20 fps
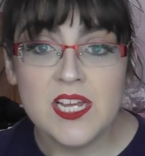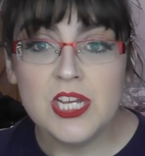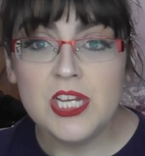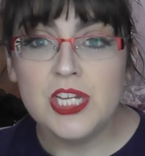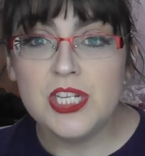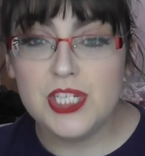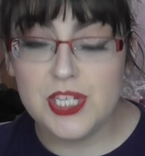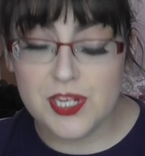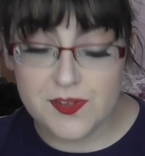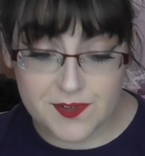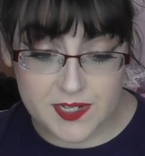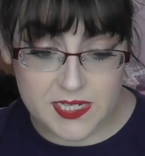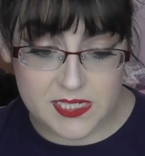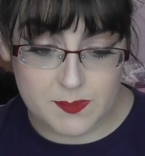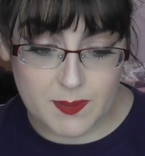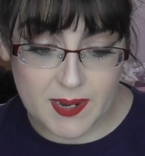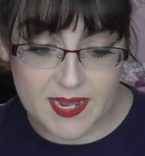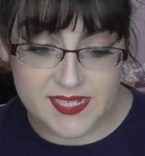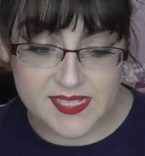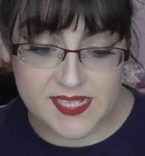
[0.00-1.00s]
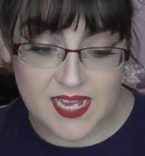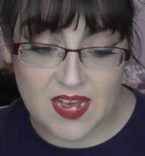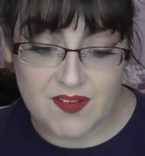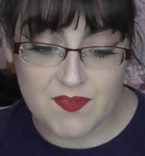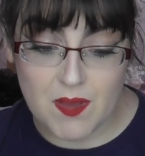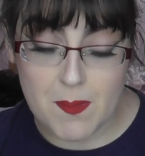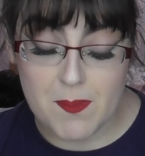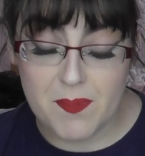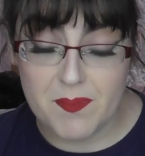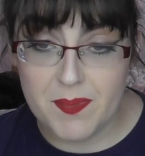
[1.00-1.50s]
Juvia's Place have
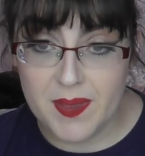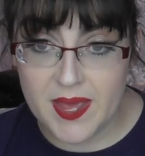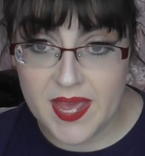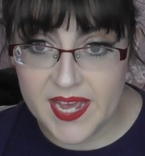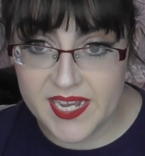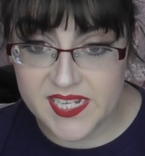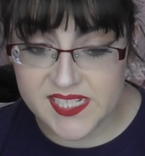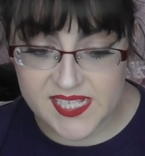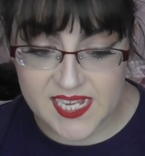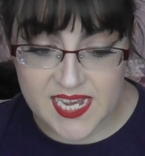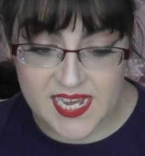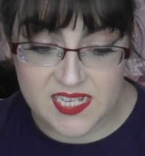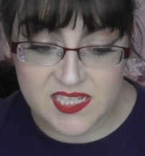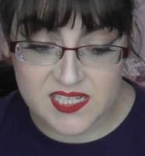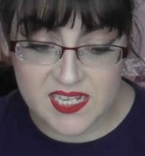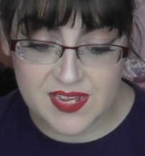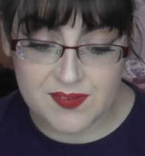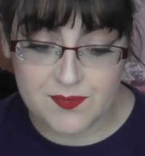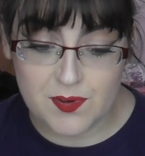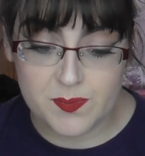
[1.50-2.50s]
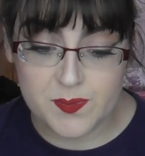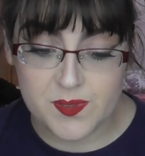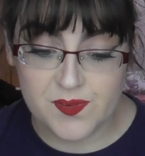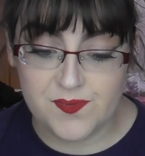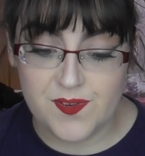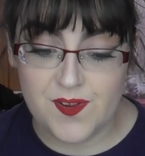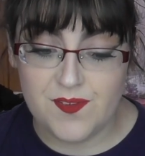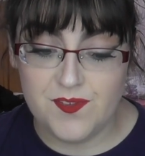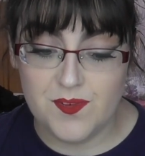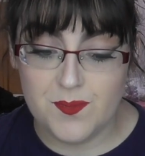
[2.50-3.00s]
a big sale. They have up to
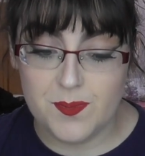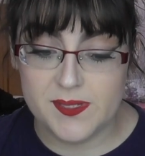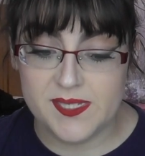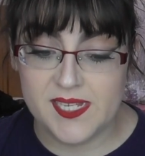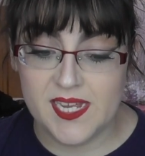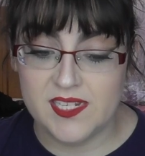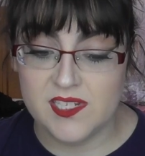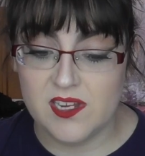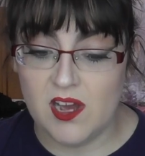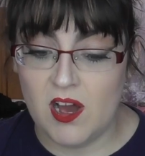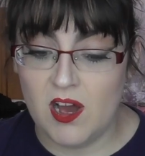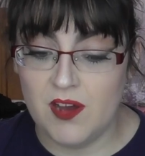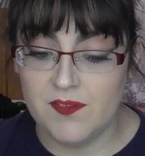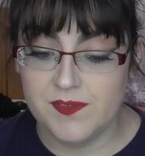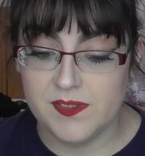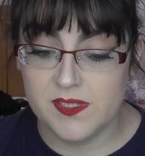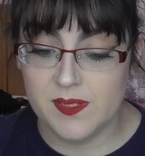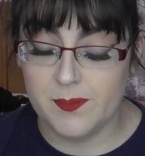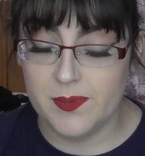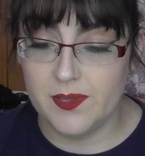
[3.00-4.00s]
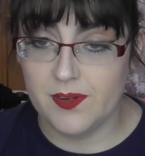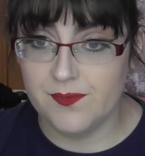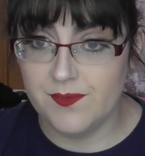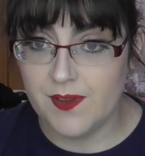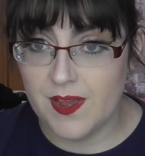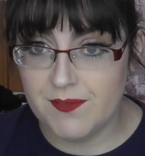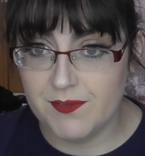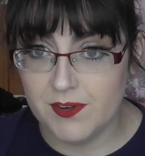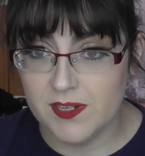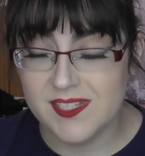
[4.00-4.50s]
50% off some of their
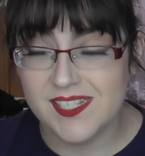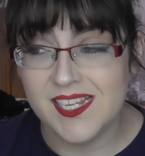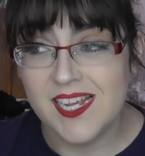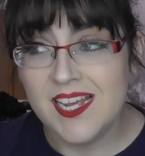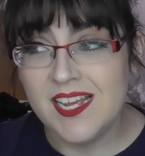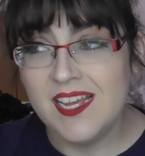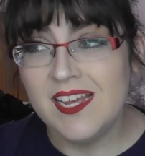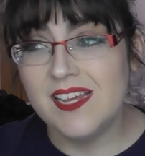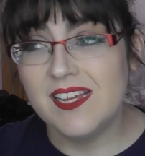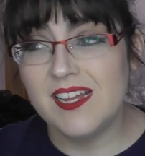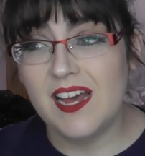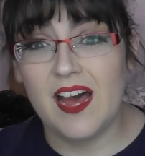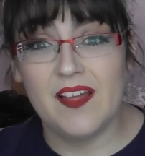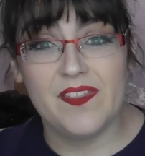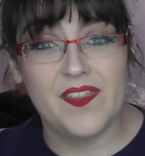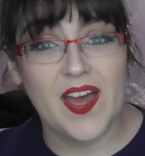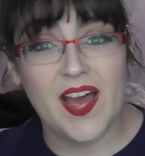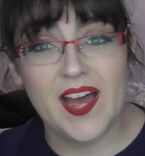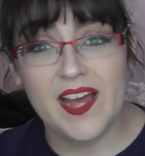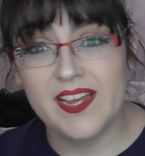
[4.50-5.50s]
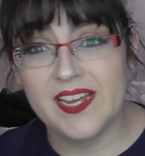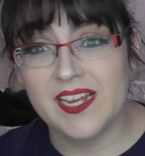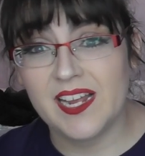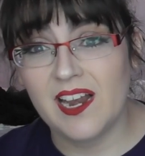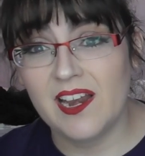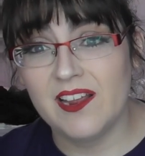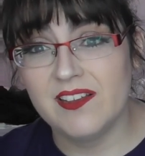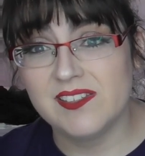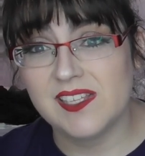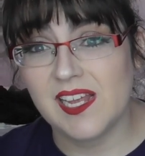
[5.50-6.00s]
favourites, and that
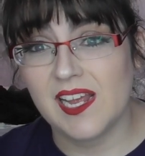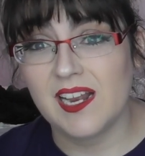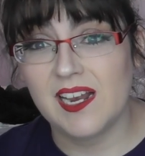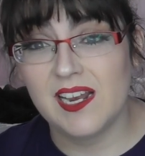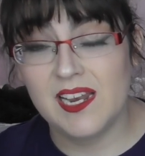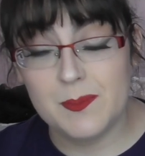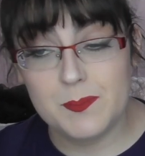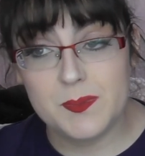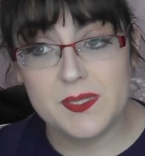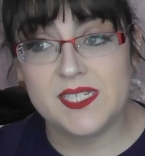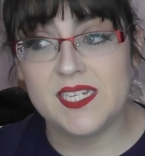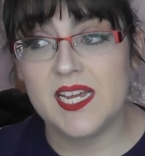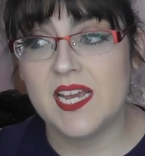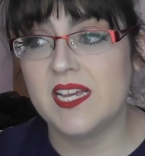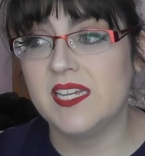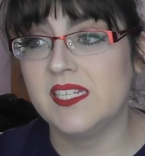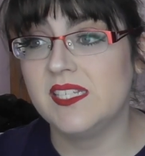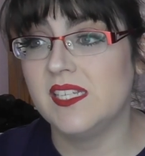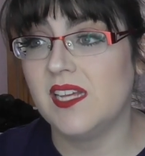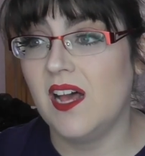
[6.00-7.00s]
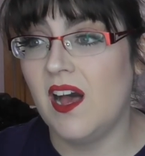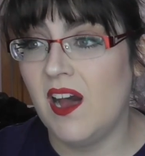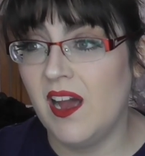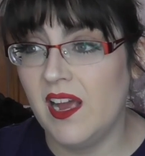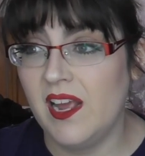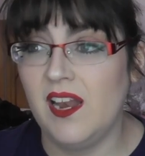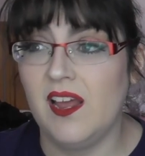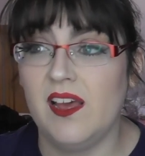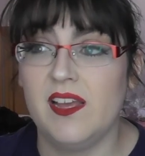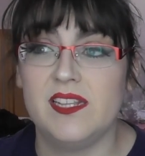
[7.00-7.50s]
includes like lipsticks,
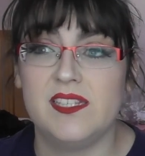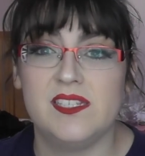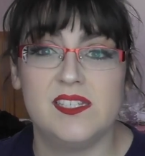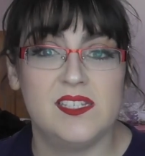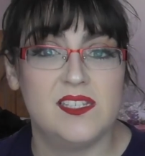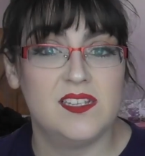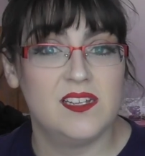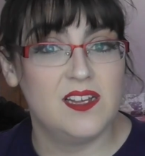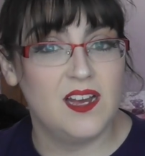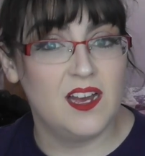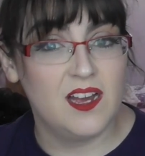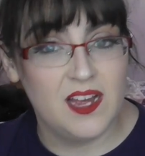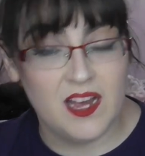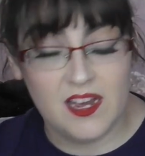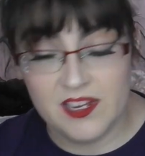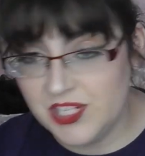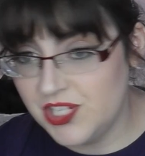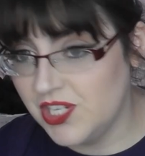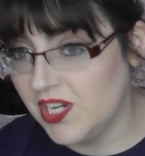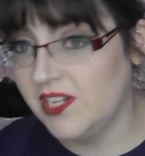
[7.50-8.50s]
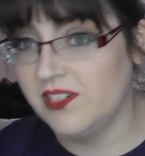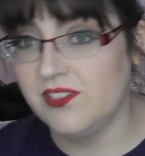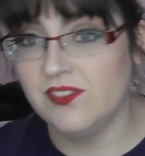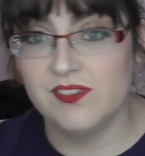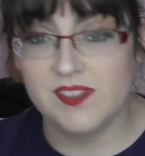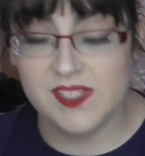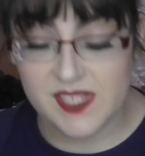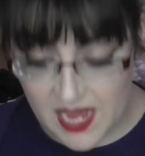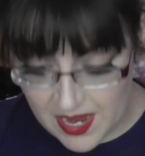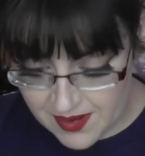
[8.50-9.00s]
highlights,
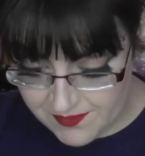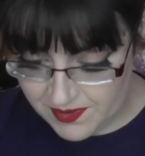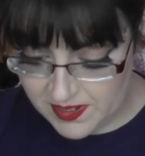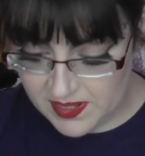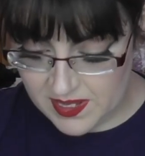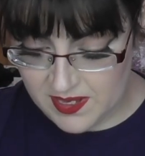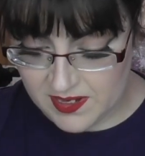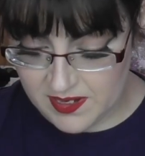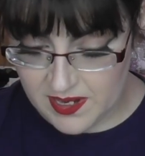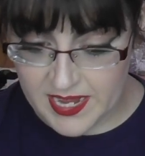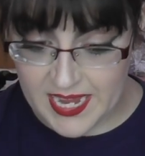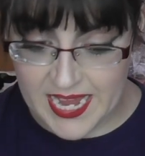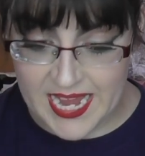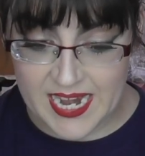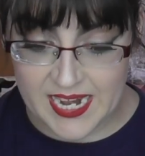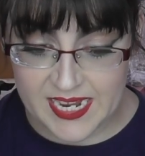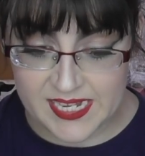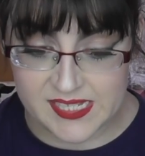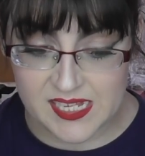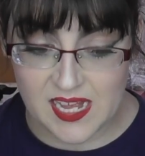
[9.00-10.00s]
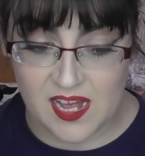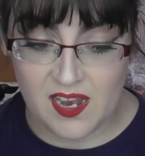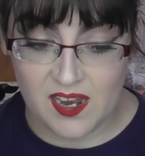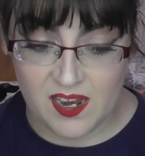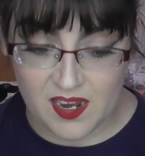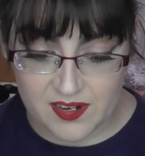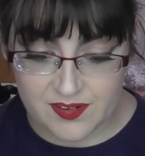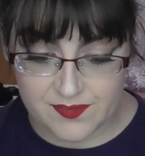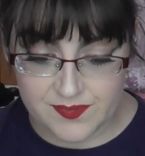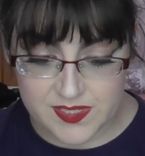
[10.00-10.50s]
eyeshadows, everything. Like, it is a
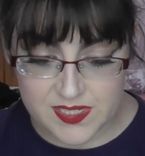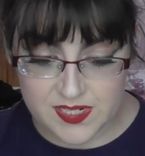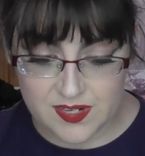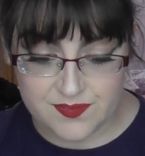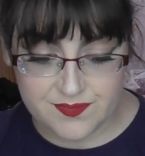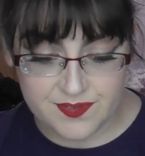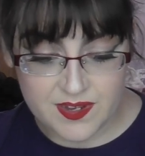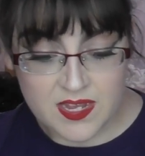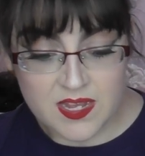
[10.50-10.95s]
lot of stuff.